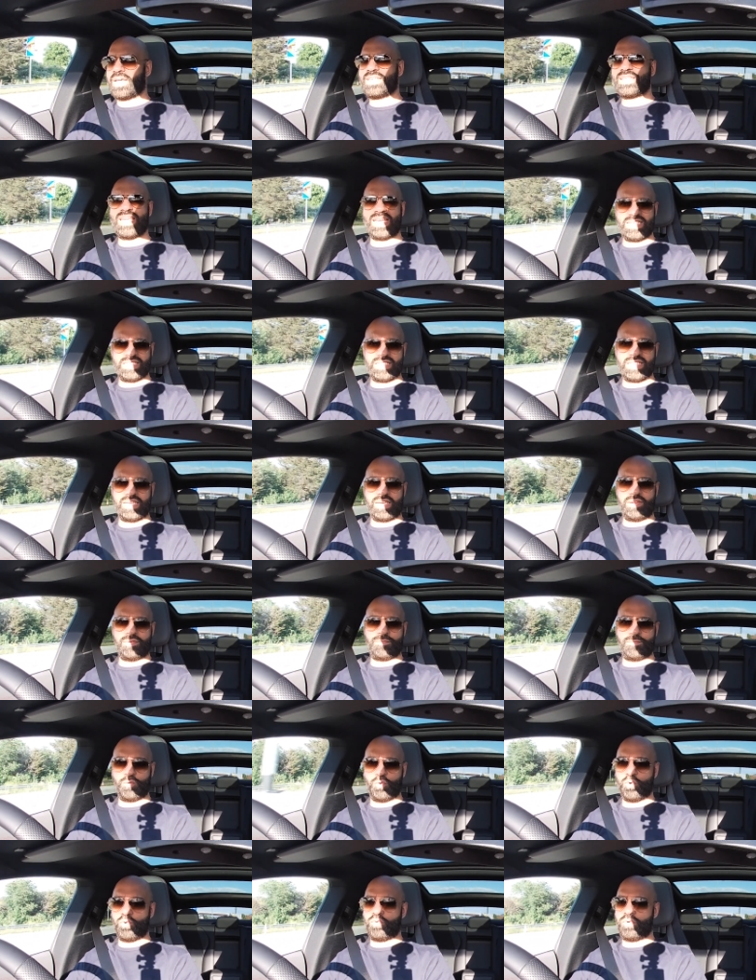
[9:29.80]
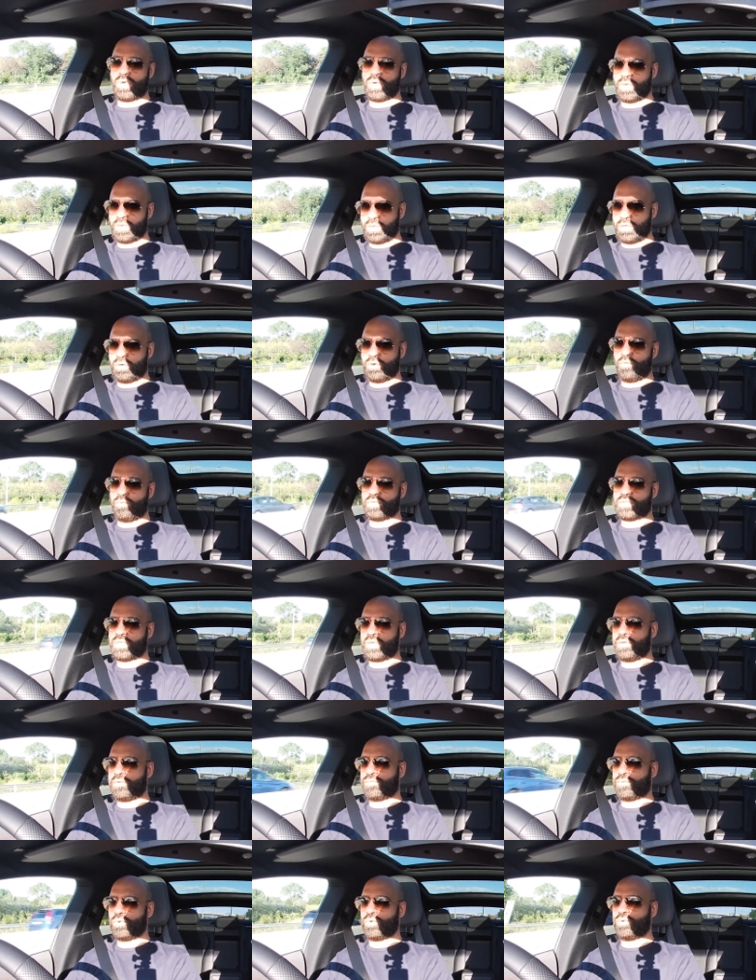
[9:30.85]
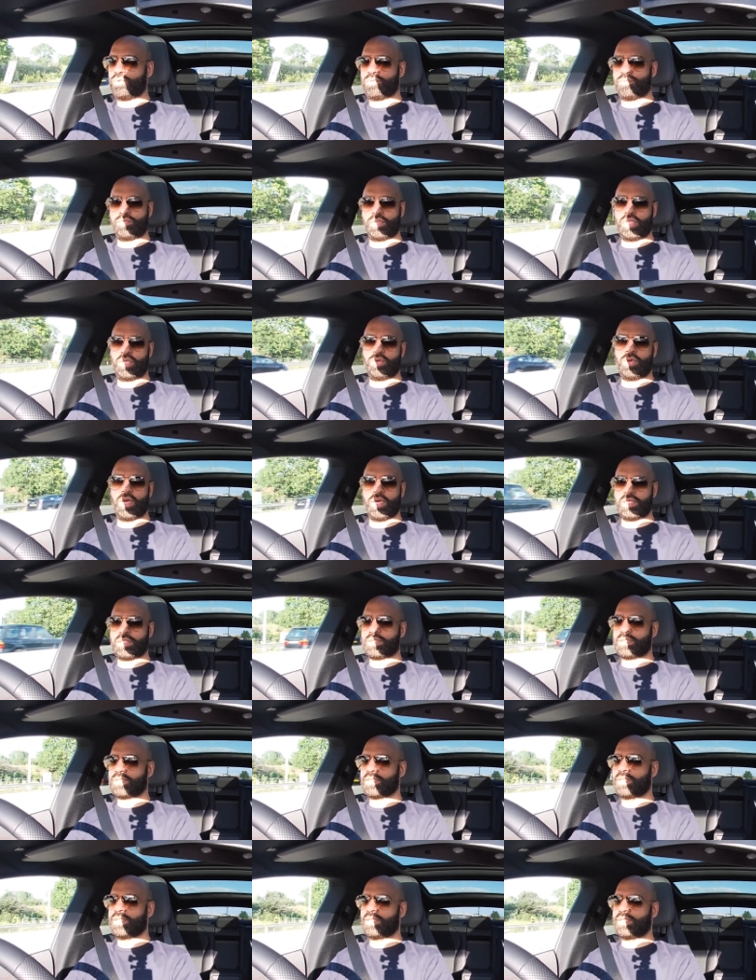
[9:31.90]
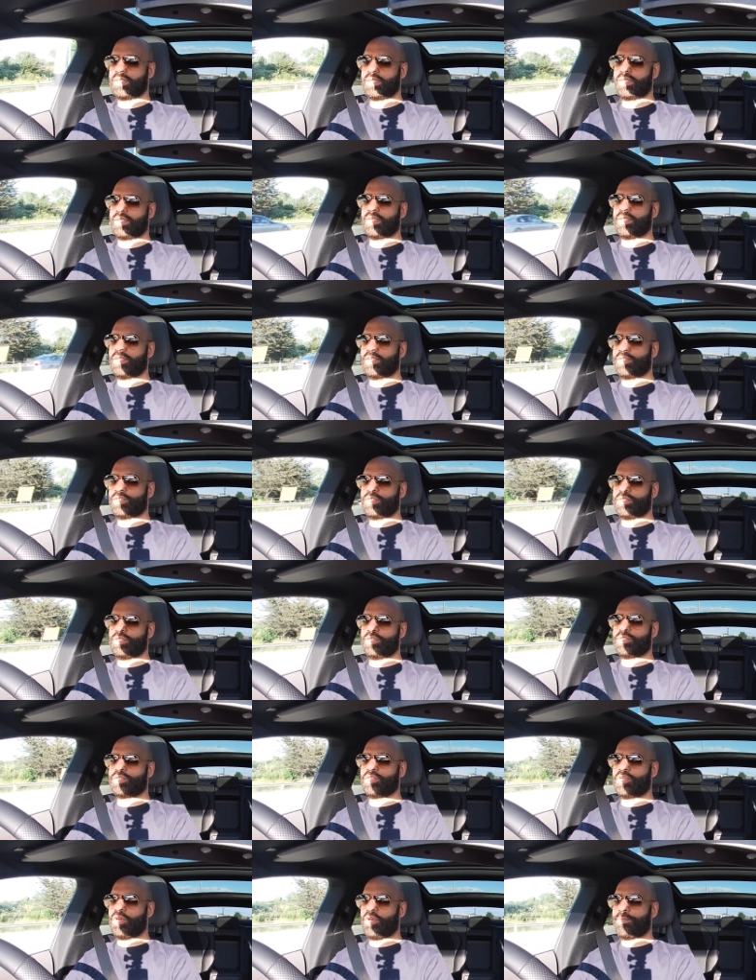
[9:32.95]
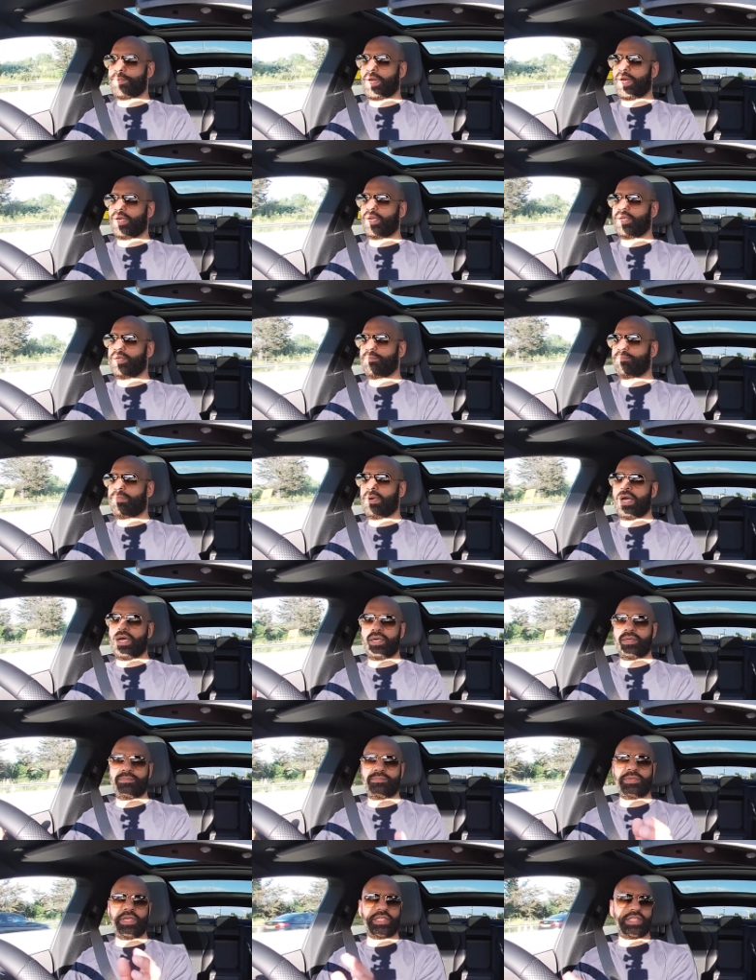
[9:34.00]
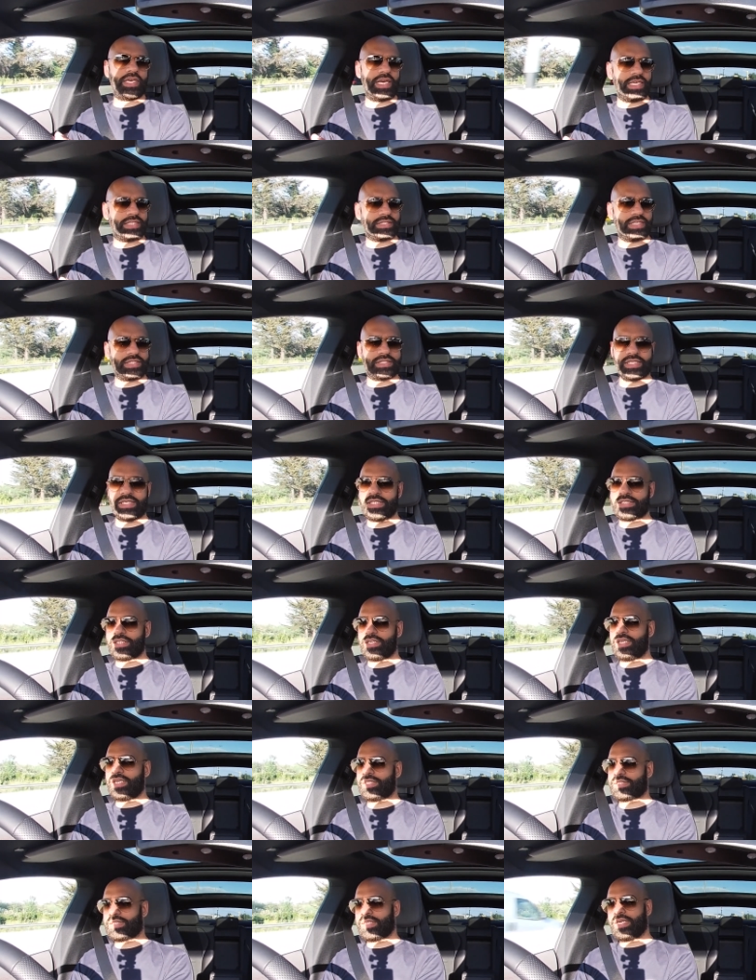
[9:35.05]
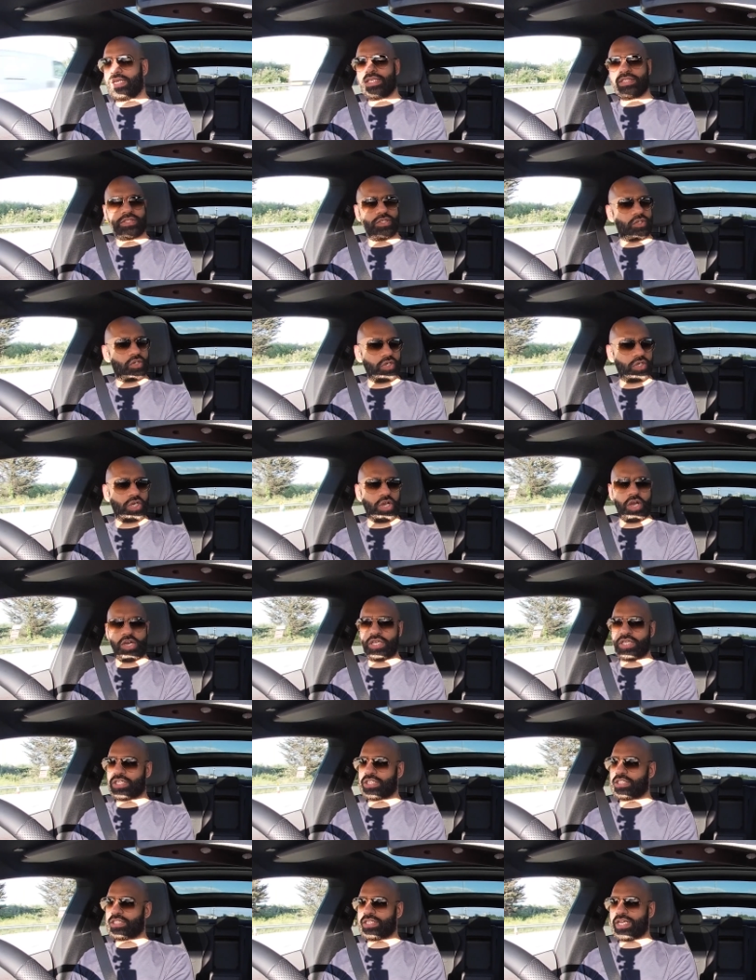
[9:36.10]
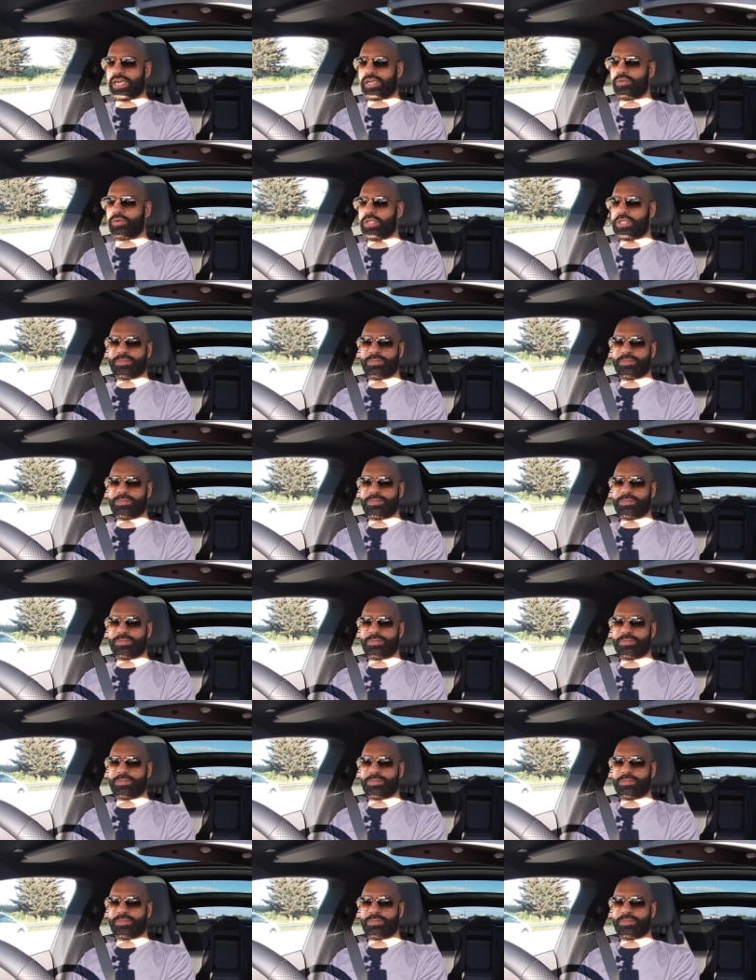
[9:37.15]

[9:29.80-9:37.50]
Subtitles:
tested it for obviously for you guys to know about it. But nonetheless, listen, it's a good car. Exactly what you